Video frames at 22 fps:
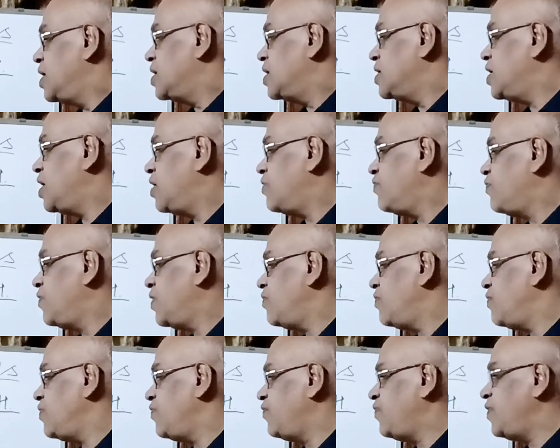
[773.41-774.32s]
Therefore
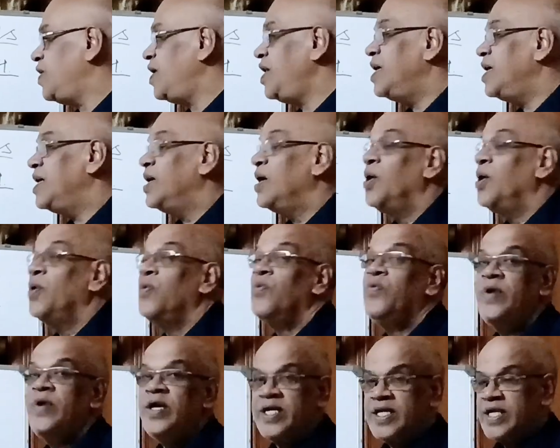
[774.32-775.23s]
we feel
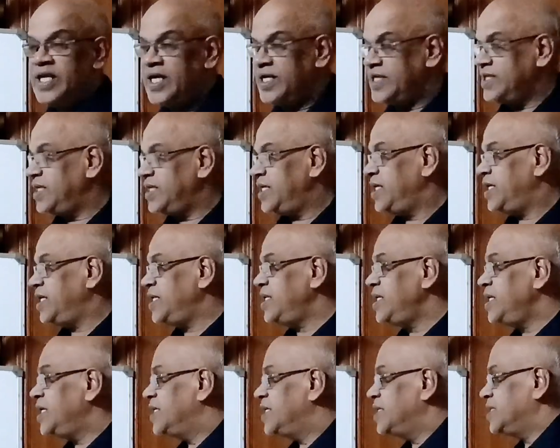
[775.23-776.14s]
weakness
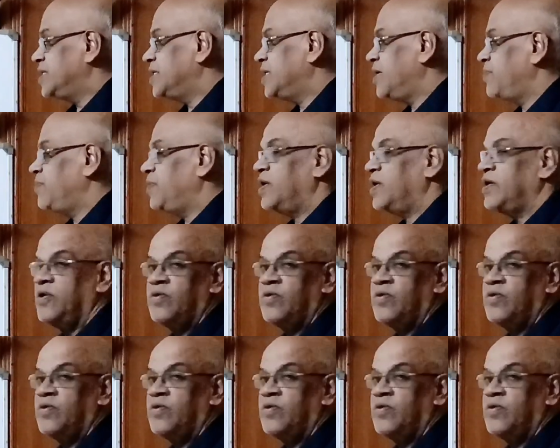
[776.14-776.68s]
in summer.